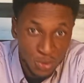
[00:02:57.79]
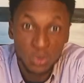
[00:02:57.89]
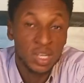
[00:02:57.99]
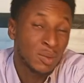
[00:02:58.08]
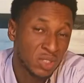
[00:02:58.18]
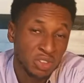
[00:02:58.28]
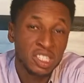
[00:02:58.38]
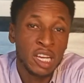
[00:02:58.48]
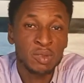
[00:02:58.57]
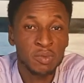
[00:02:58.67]
2 times,
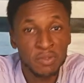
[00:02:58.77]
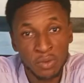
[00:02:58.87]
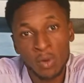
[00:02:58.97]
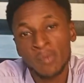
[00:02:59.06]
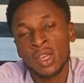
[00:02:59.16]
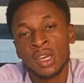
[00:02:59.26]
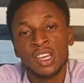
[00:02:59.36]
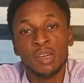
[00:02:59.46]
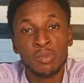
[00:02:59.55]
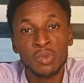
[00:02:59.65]
3 times before he